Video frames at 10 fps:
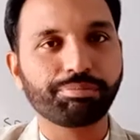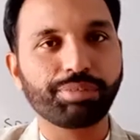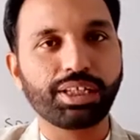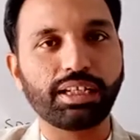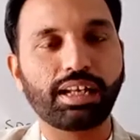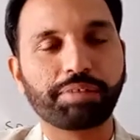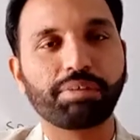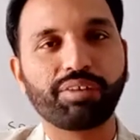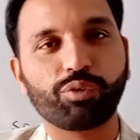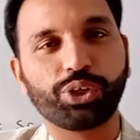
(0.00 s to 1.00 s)
me, like
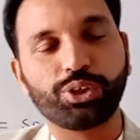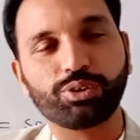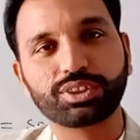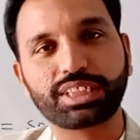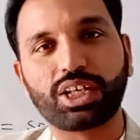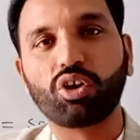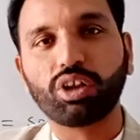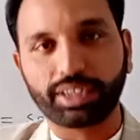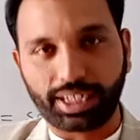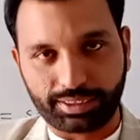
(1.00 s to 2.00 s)
my videos and all
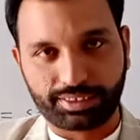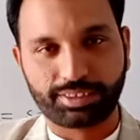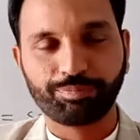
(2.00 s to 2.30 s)
that.